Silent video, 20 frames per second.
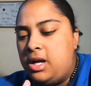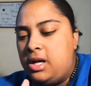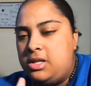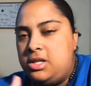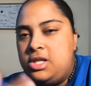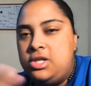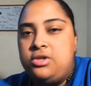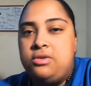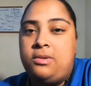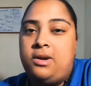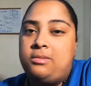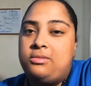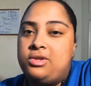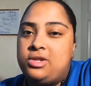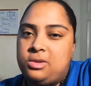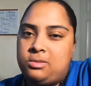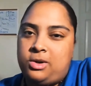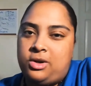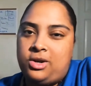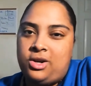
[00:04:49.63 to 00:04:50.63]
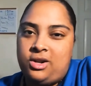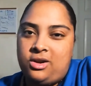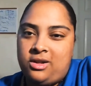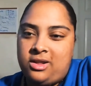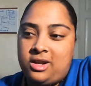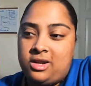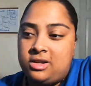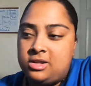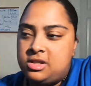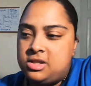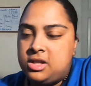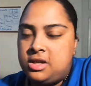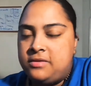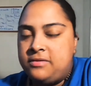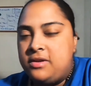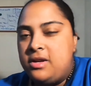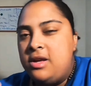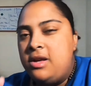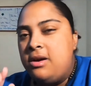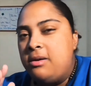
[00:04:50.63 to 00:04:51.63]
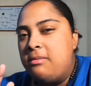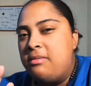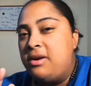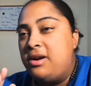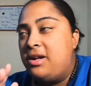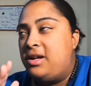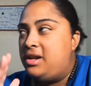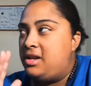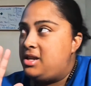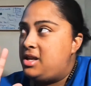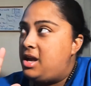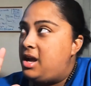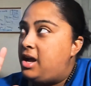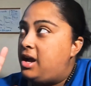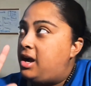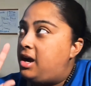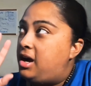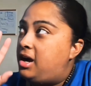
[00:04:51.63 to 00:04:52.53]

Teach you about music marketing, all that good stuff. But yeah,